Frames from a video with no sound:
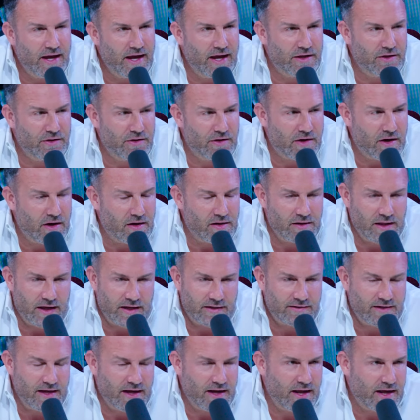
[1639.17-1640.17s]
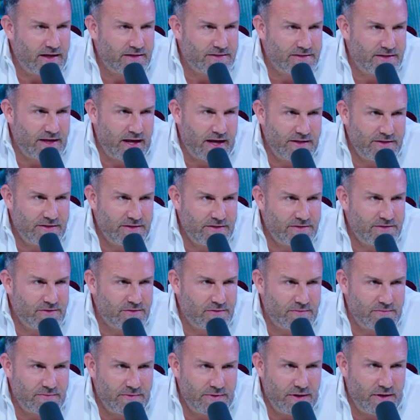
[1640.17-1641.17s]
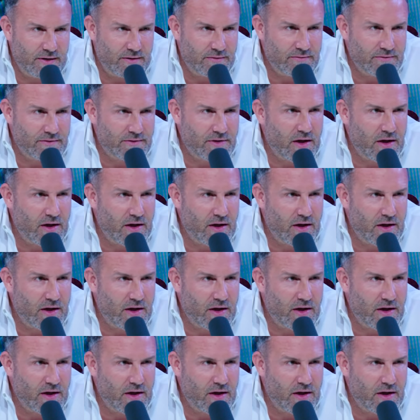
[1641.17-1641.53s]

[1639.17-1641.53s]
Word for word: And you call it like 10X stages or, you know,